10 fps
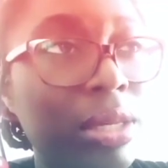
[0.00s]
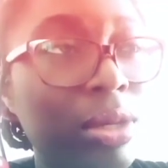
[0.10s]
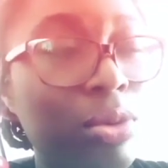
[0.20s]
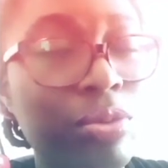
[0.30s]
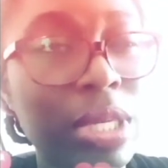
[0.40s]

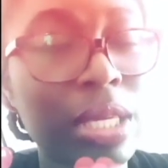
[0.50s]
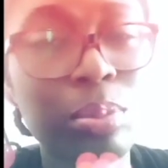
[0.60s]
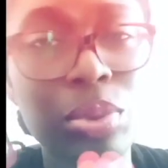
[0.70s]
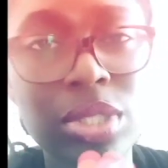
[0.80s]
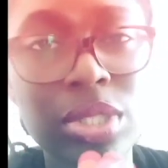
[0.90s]
goofy
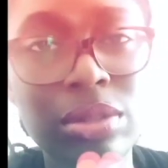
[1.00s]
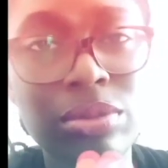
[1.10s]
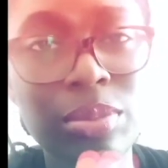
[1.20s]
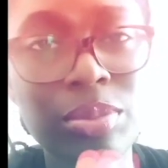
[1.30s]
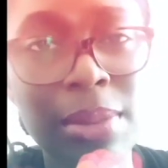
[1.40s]
person
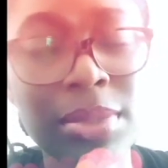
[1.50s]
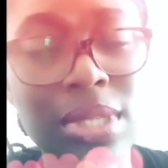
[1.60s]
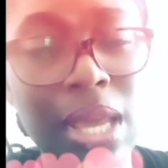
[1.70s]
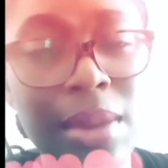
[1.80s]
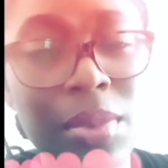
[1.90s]
from time to
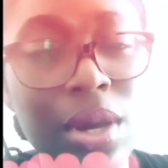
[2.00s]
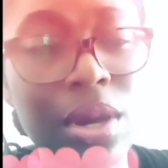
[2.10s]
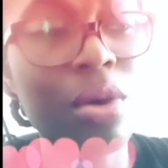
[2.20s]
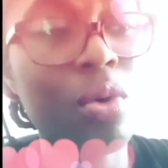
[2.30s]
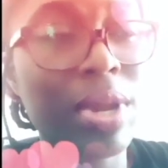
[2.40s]
time,
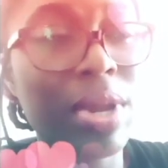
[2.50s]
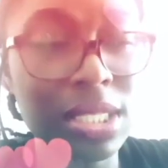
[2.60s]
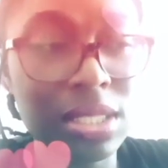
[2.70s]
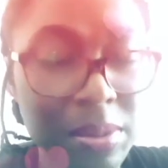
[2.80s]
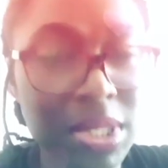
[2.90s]
when it's
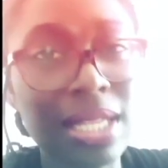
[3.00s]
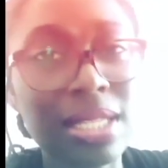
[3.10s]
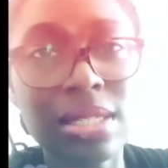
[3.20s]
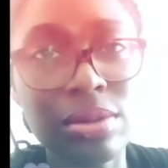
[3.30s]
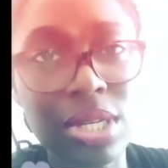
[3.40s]
time to get
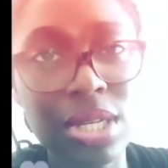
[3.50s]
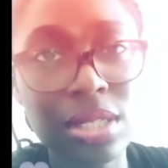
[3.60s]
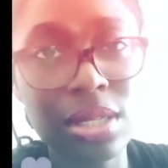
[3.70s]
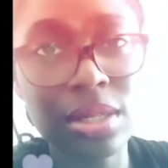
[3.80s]
serious